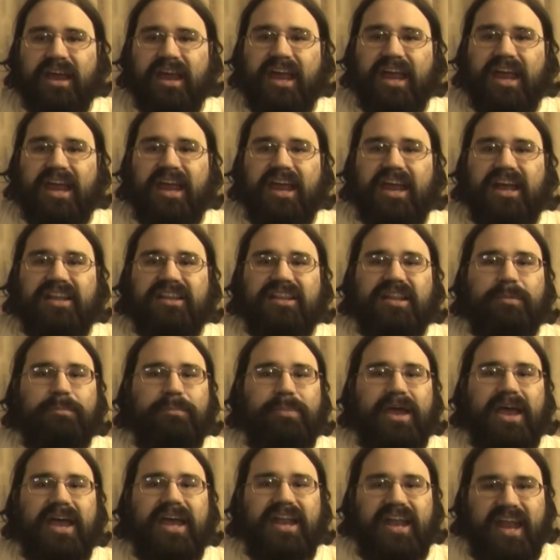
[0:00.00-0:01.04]
and the
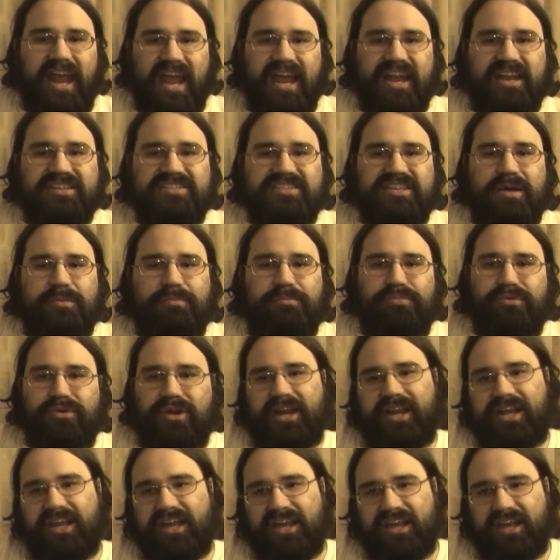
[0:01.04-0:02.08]
band ends up
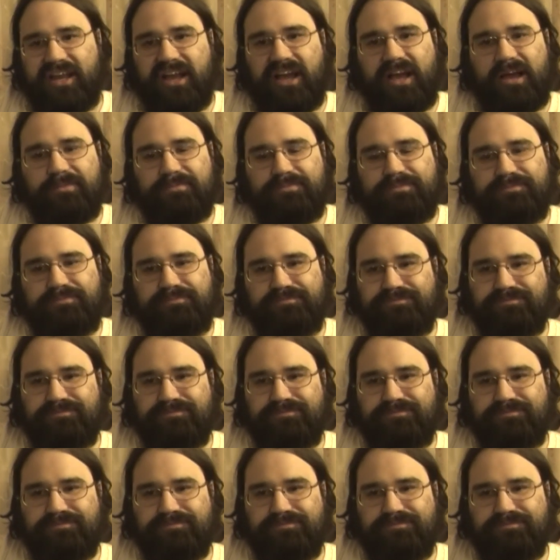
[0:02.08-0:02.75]
breaking up.